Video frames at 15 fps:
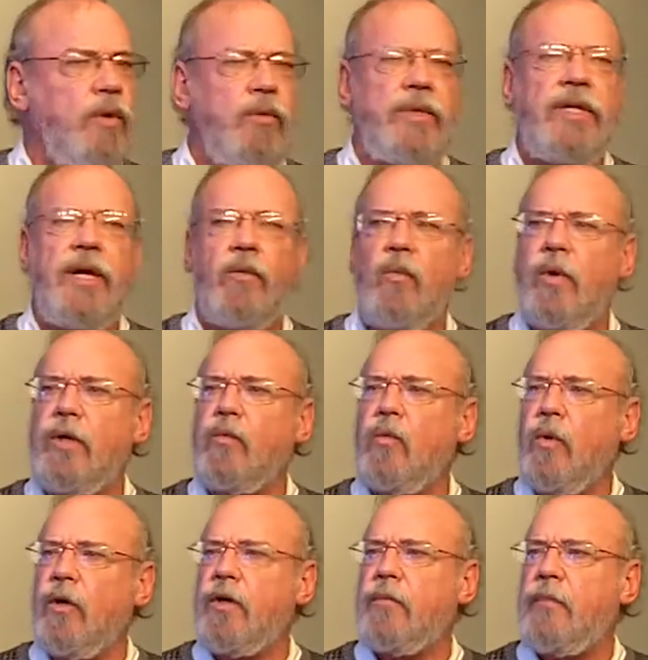What would that one
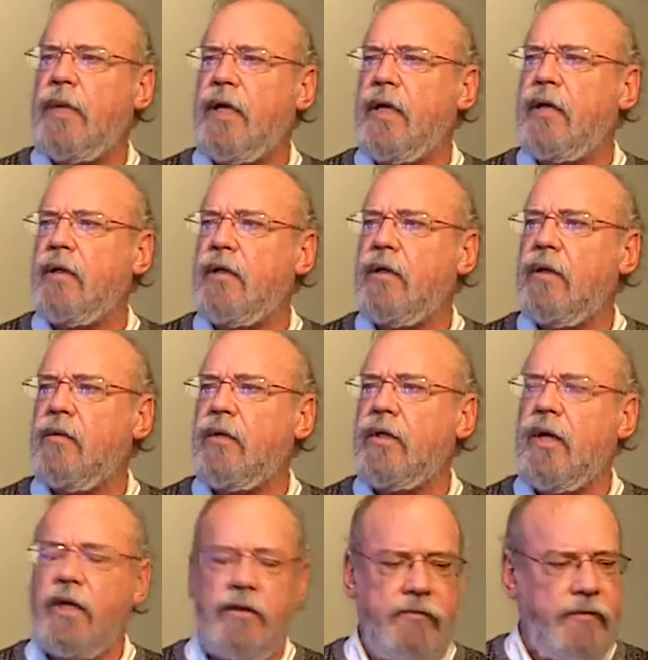word be that would
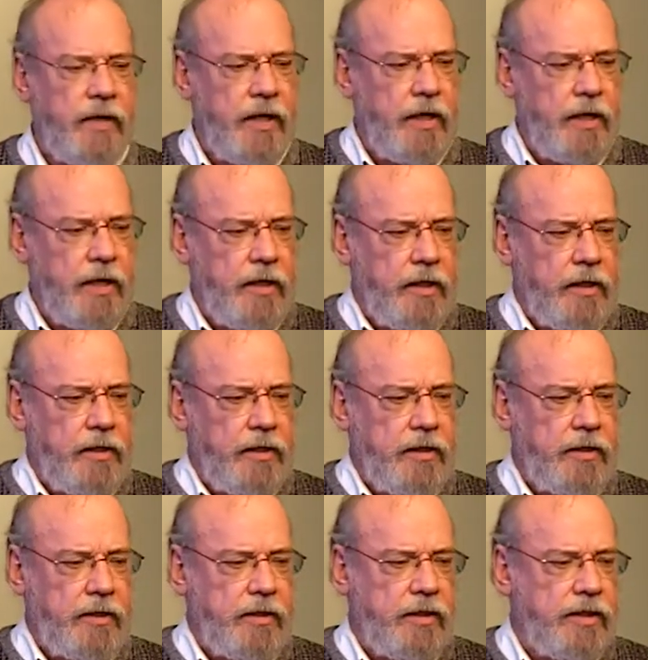kind of
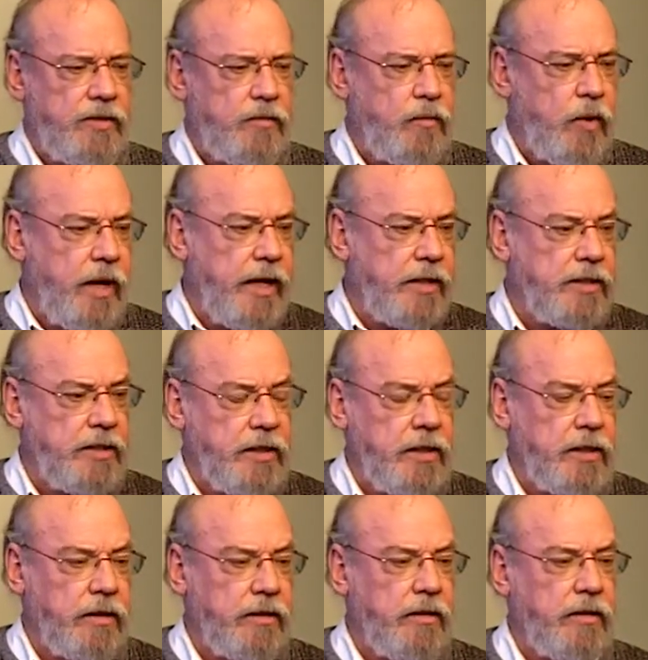express
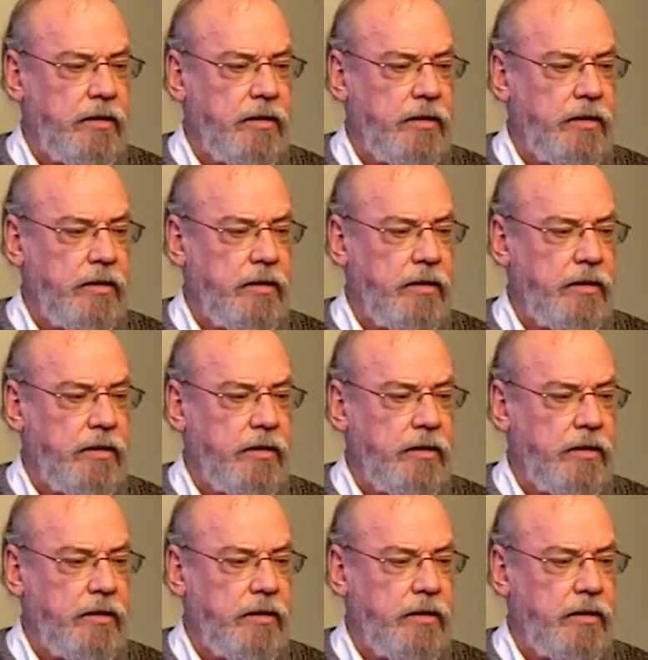